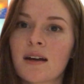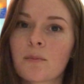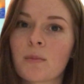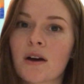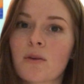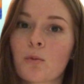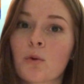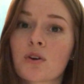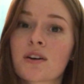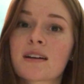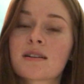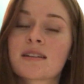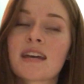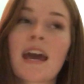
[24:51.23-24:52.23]
but will
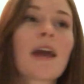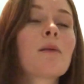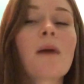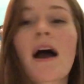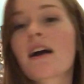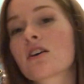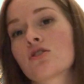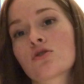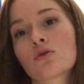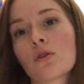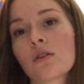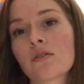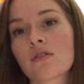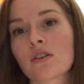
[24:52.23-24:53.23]
take back
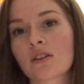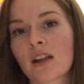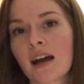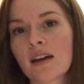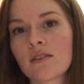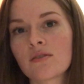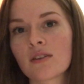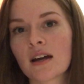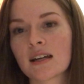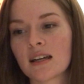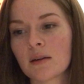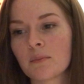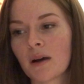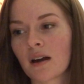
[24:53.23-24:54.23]
control of their life and
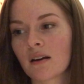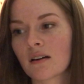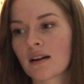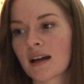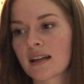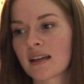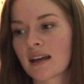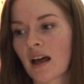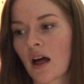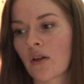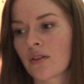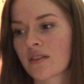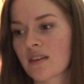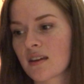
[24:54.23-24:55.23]
get better and get
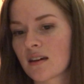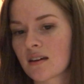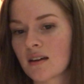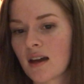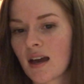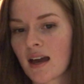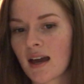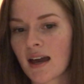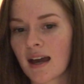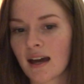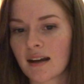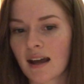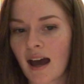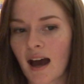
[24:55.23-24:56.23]
healthy
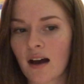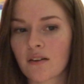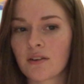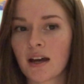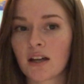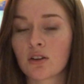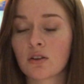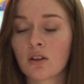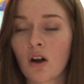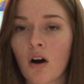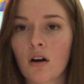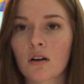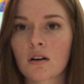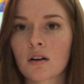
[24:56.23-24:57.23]
and have a
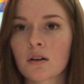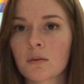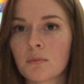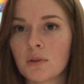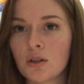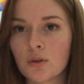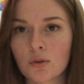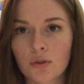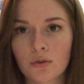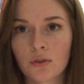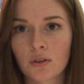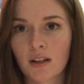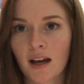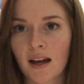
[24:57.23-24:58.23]
long,
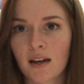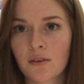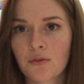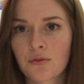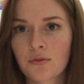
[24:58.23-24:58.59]
beautiful life.